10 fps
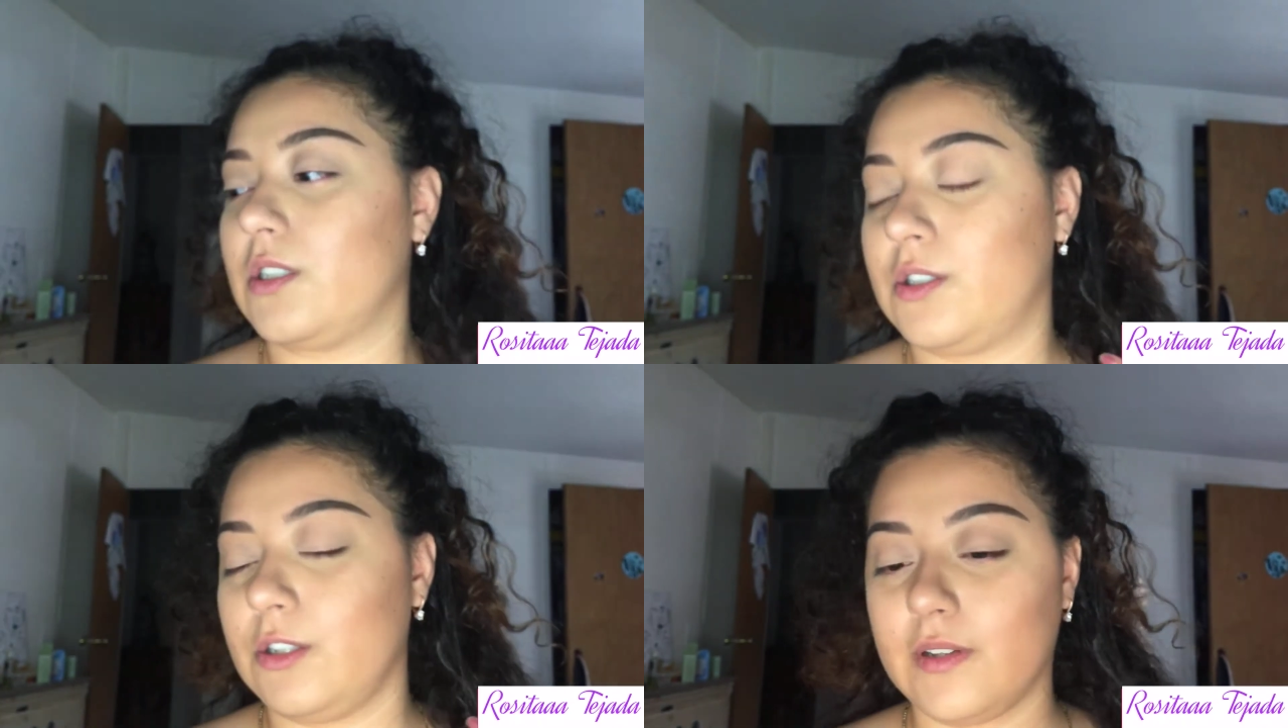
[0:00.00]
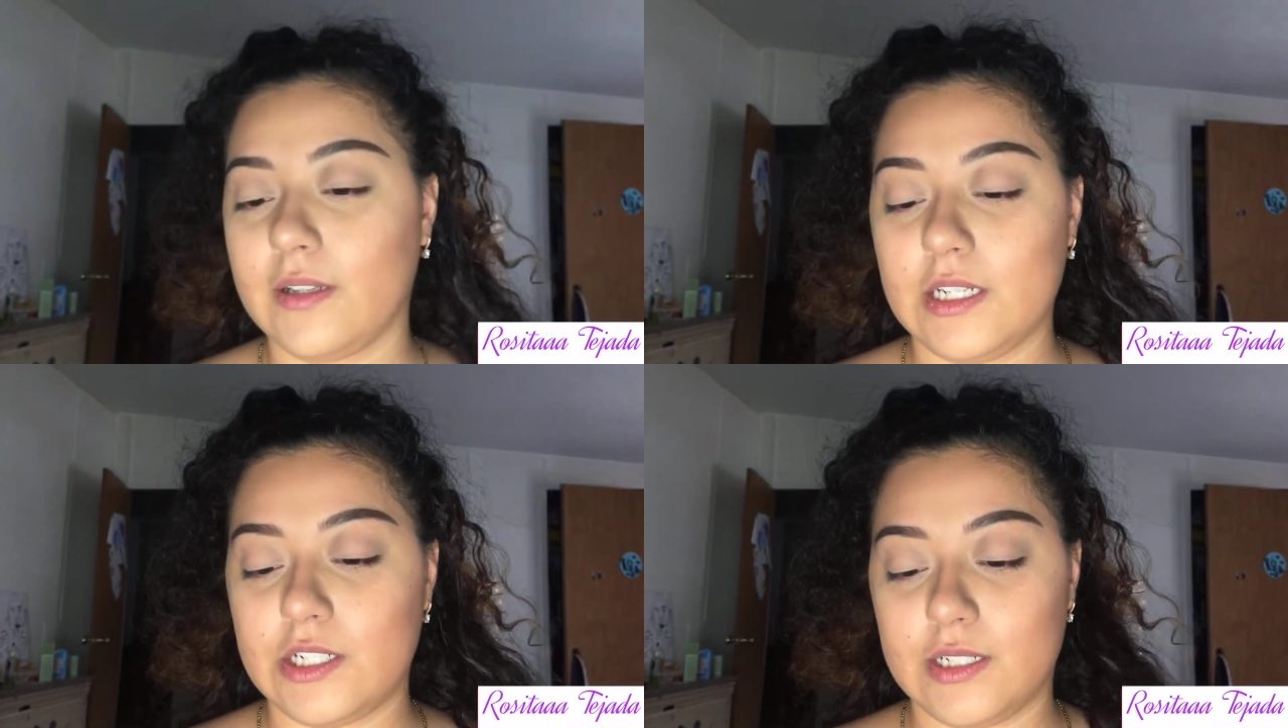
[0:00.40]
the two
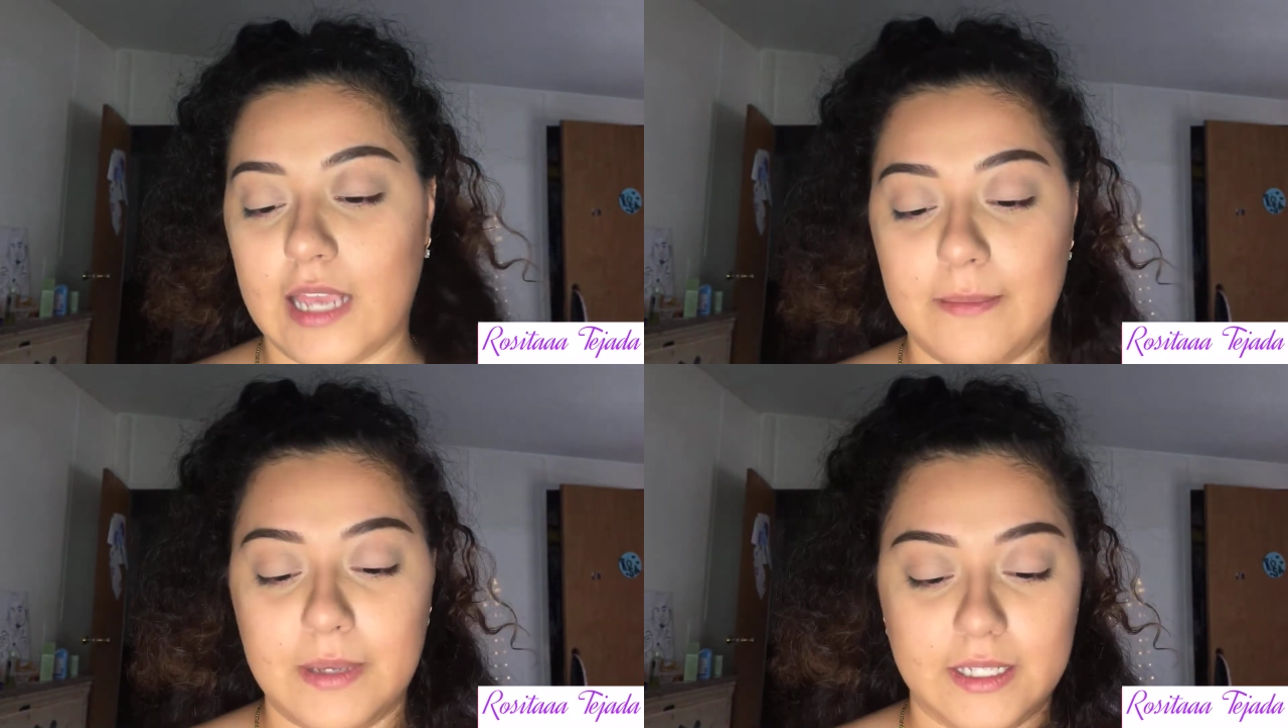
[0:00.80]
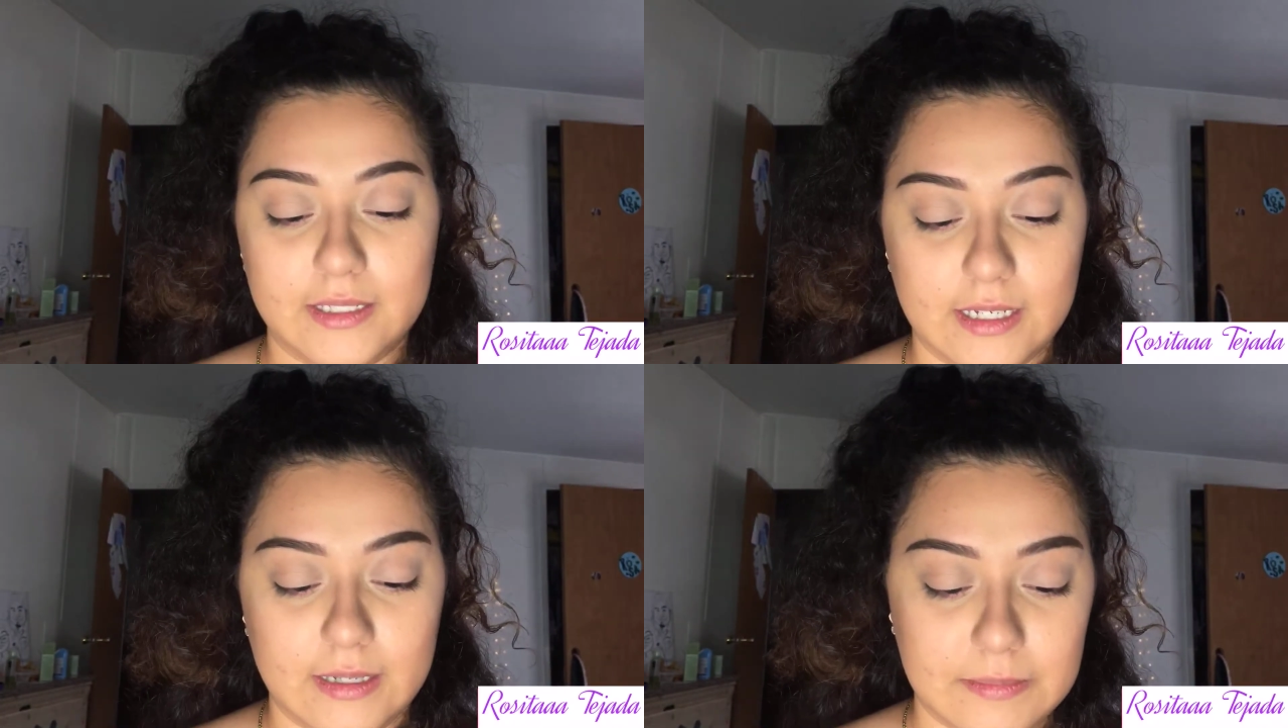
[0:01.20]
foundations I
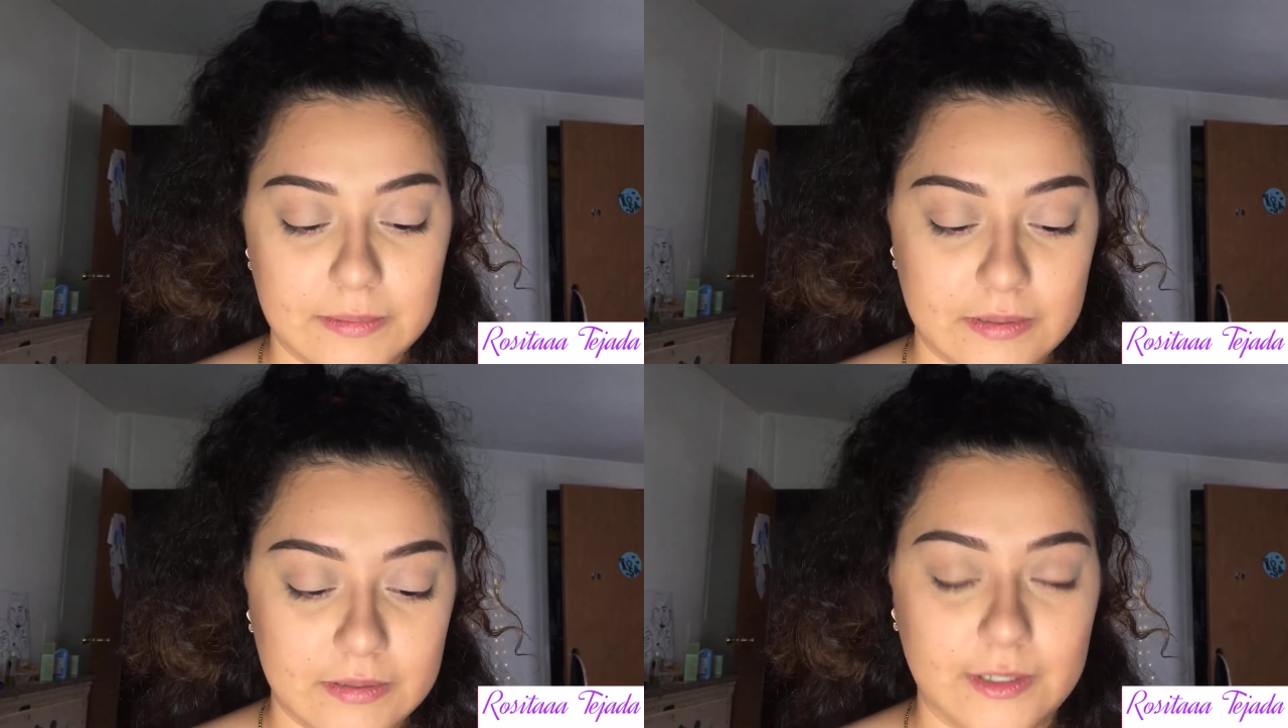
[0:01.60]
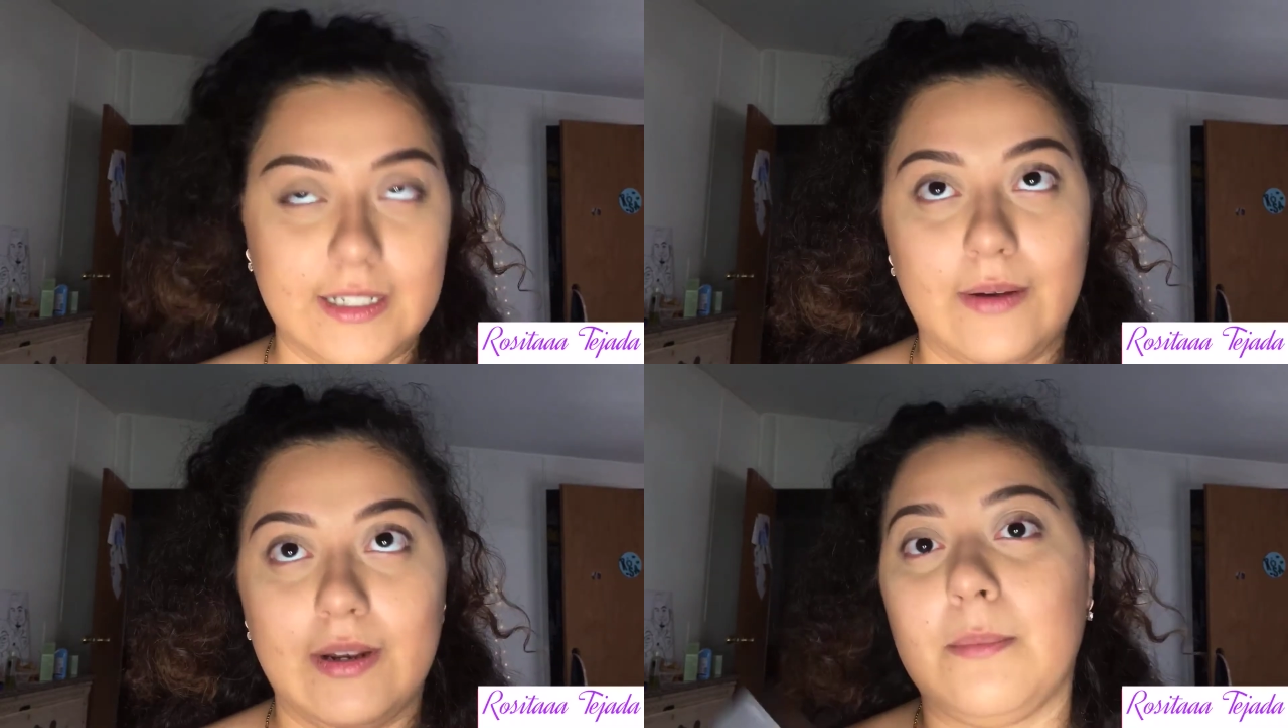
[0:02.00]
picked up,
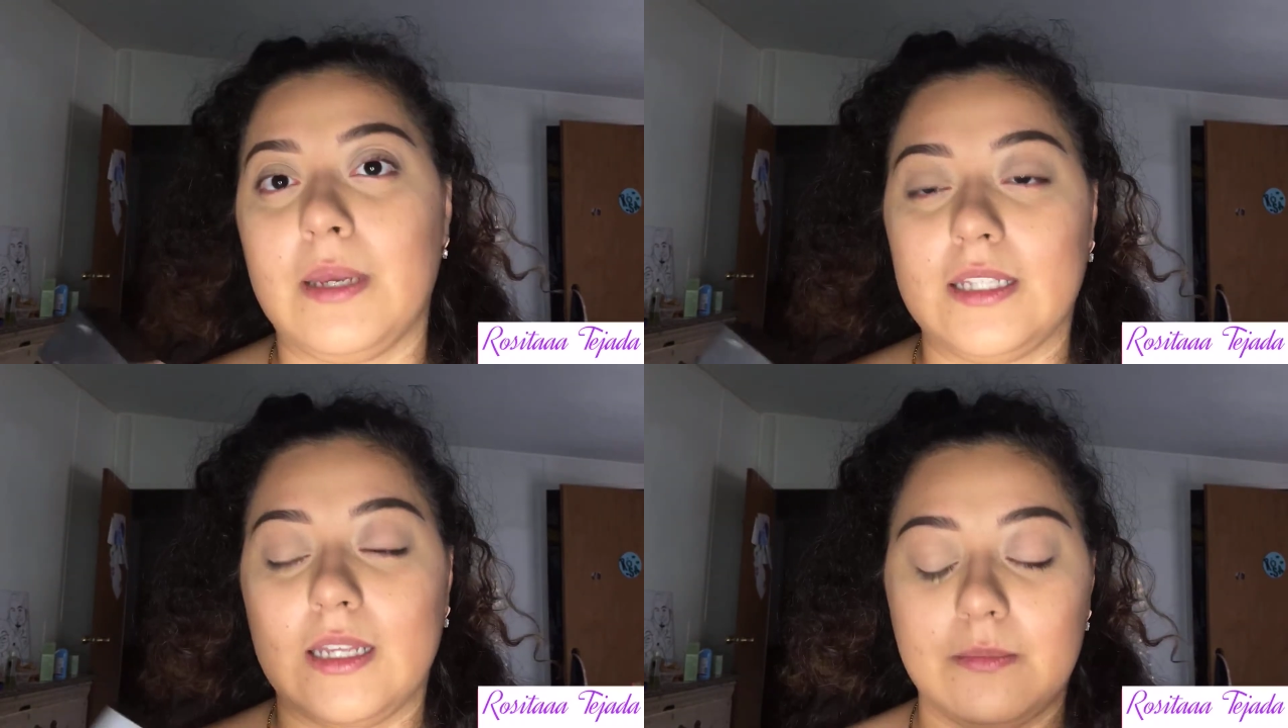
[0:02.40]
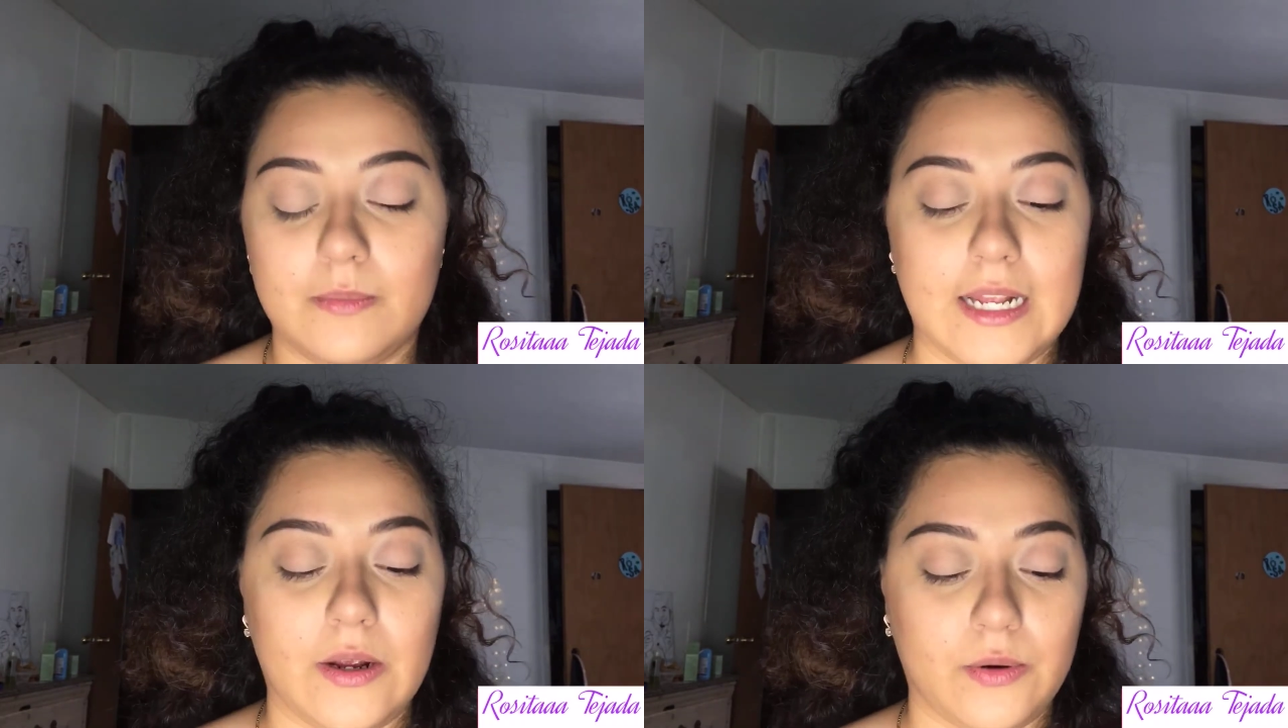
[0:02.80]
well, not really picked
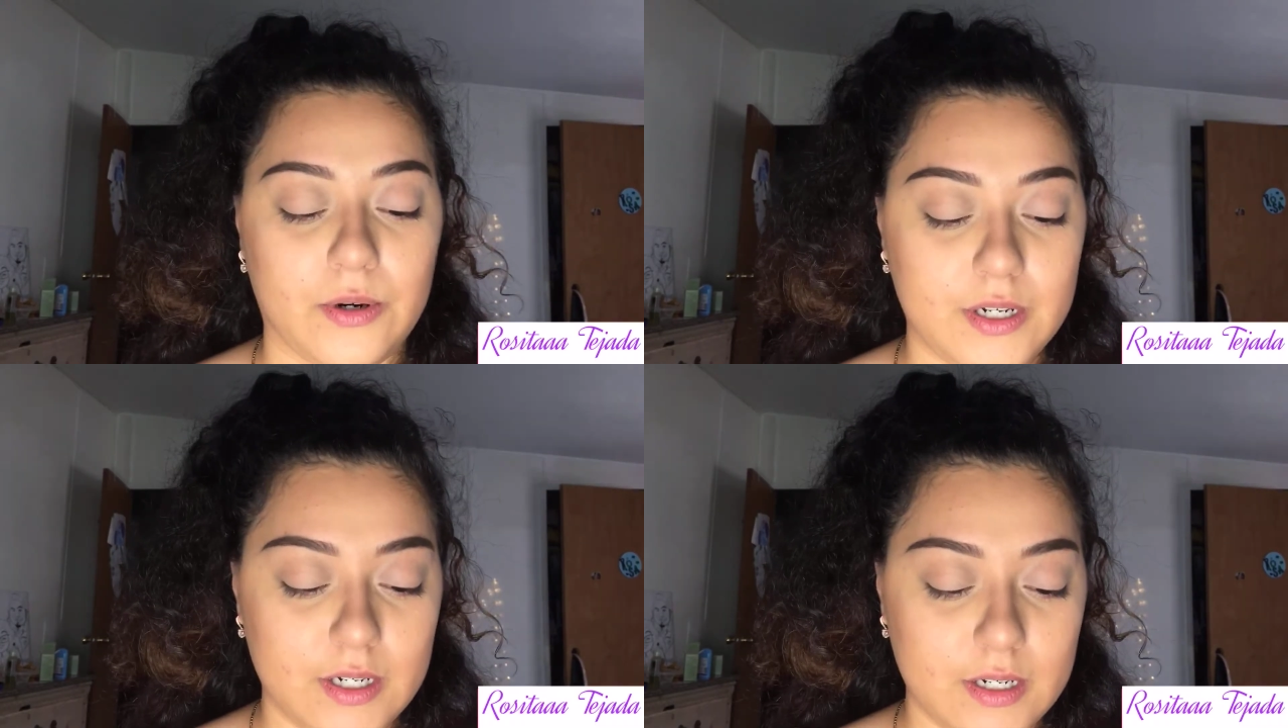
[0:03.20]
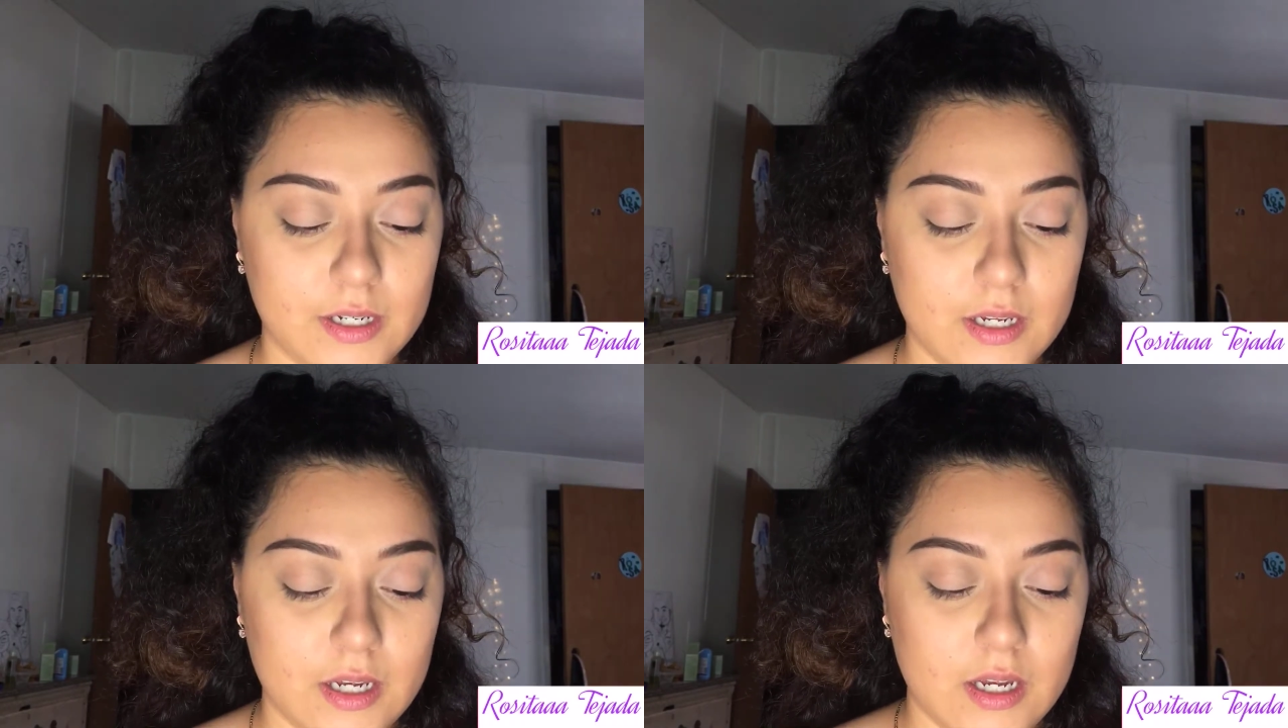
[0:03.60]
up, that I ordered.